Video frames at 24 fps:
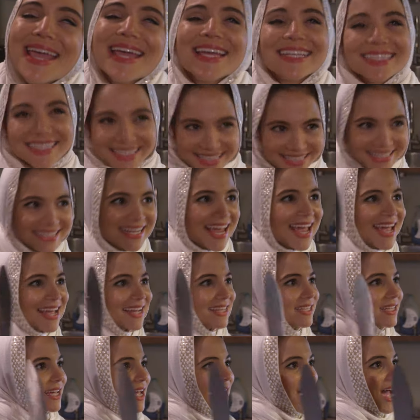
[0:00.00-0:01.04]

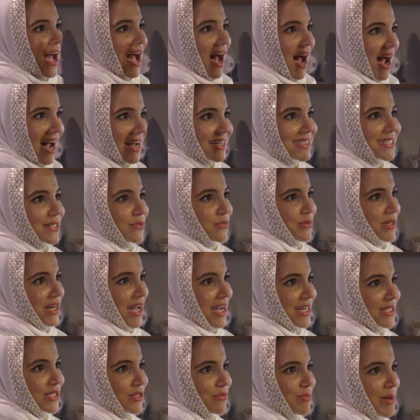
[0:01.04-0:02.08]
Instead, I did what
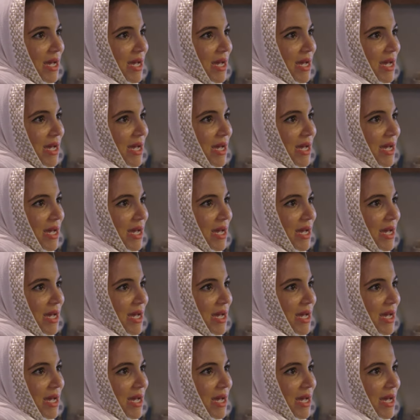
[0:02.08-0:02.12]
I do